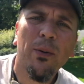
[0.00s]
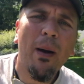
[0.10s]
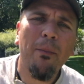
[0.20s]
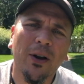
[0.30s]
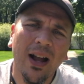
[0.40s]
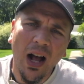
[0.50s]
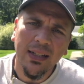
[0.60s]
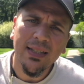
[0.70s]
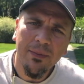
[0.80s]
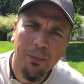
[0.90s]
Remember,
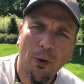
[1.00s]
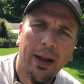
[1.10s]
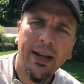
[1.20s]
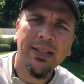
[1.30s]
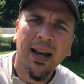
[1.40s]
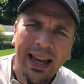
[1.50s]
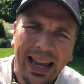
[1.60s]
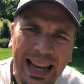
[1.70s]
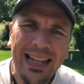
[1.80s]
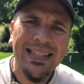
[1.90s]
constant praise
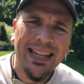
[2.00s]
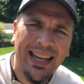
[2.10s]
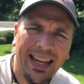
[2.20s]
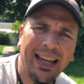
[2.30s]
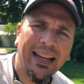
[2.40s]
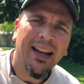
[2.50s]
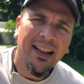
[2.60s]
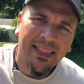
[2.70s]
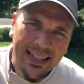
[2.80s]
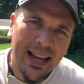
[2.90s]
is key.
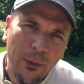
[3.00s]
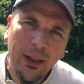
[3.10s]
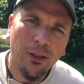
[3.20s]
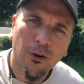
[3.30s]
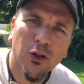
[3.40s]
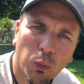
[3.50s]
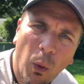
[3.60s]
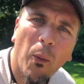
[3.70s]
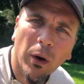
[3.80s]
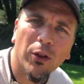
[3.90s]
That's how he learns
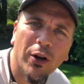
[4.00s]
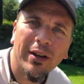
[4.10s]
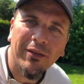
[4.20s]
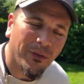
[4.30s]
what we're looking